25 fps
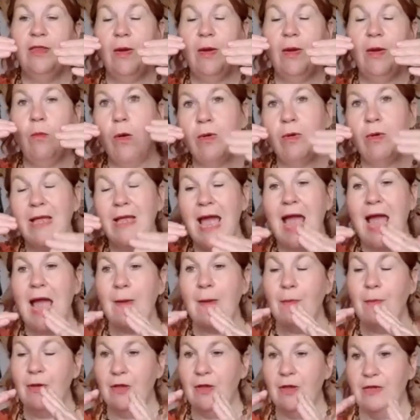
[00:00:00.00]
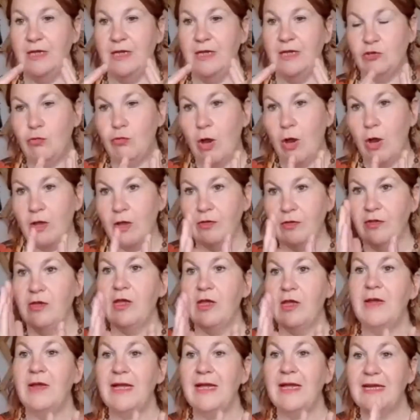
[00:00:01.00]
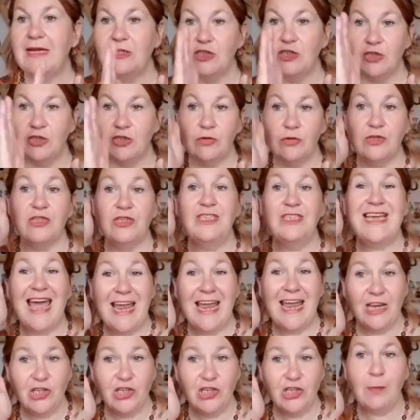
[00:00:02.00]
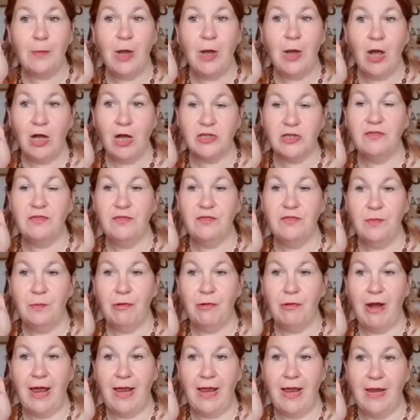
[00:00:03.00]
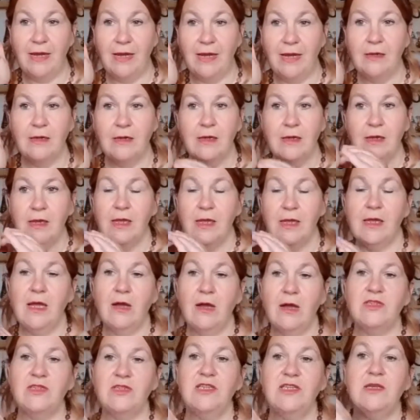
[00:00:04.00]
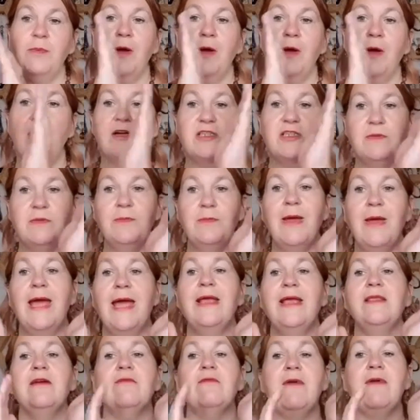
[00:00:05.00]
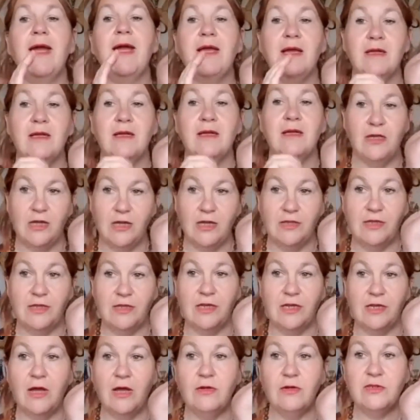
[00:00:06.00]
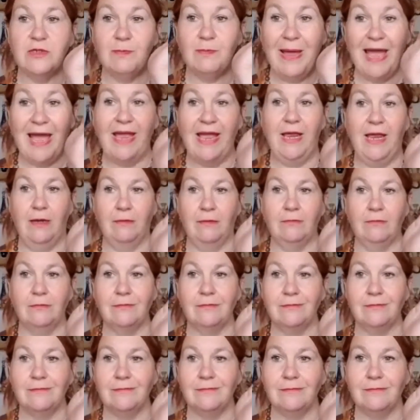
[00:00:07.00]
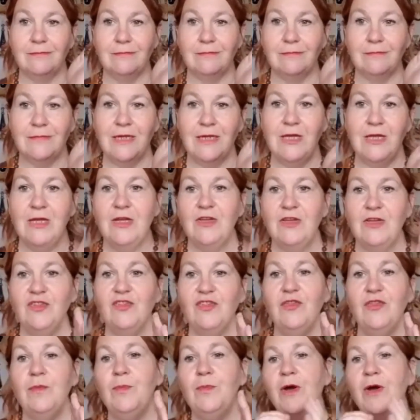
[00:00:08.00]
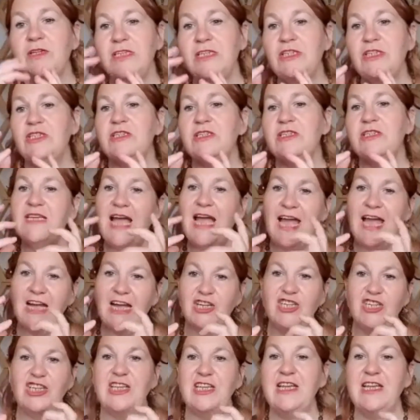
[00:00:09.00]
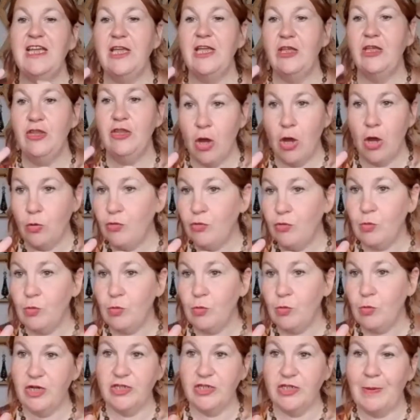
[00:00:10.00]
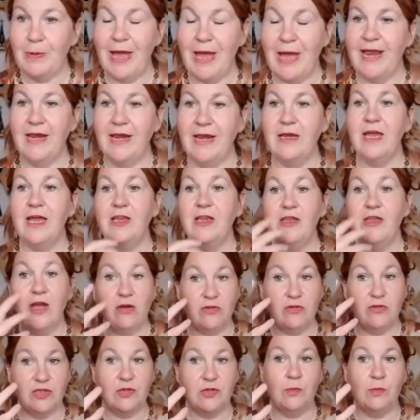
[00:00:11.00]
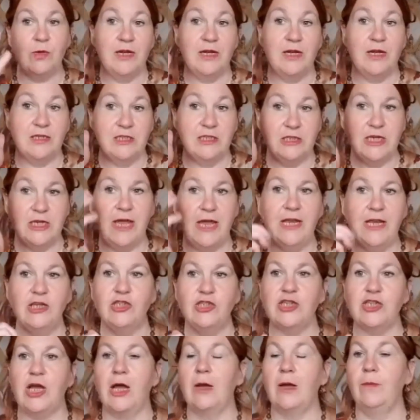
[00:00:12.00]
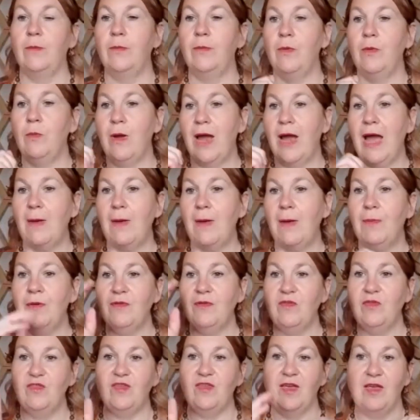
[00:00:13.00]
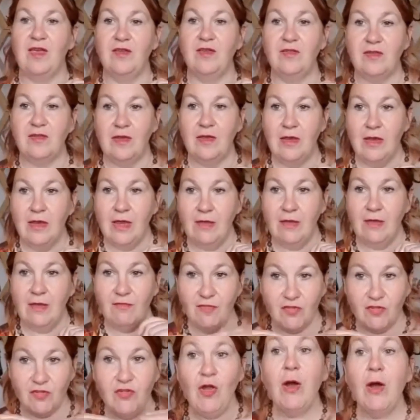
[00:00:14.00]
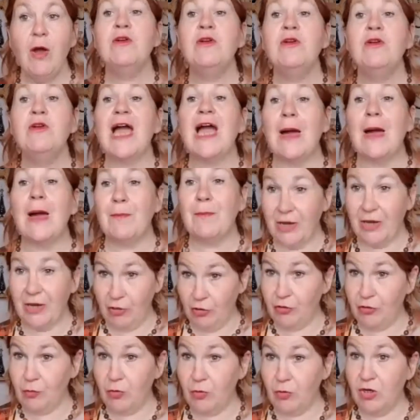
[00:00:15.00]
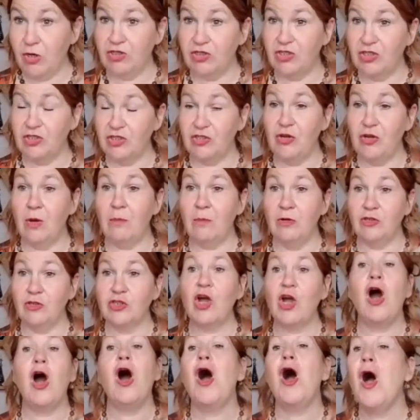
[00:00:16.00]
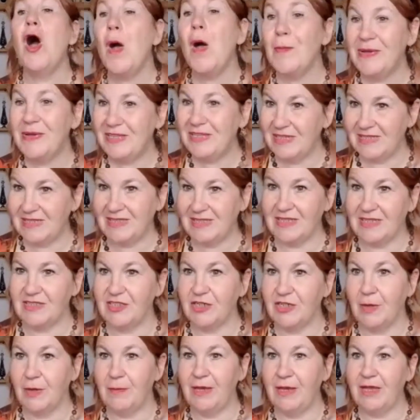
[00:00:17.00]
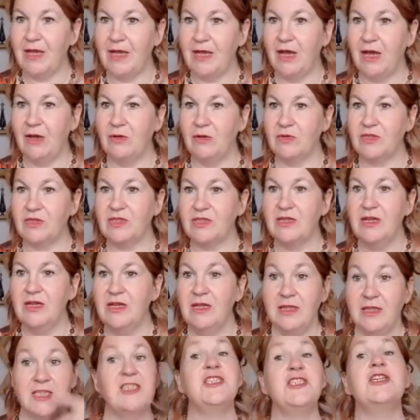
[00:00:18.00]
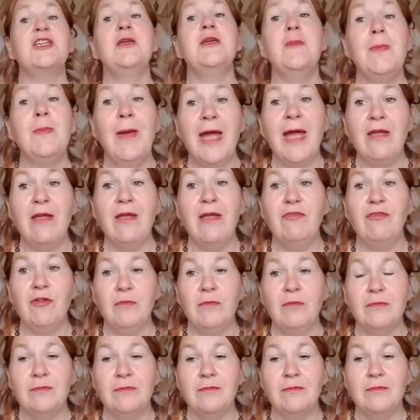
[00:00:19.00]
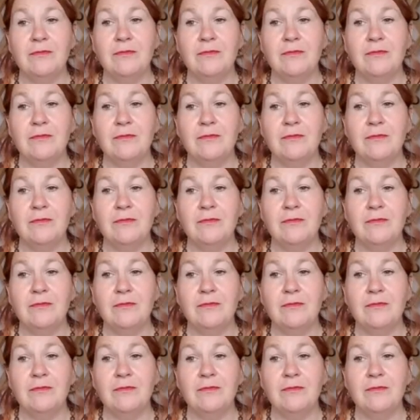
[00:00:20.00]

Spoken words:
then what will happen is, rather than going it to the danger part of the brain, it goes to the part of the brain that goes pain. So the body doesn't actually know the word pain, it knows the word danger. But what happens is, if there's not much GABA, in other words, there's not much calm in the system, it goes, this is going to be painful.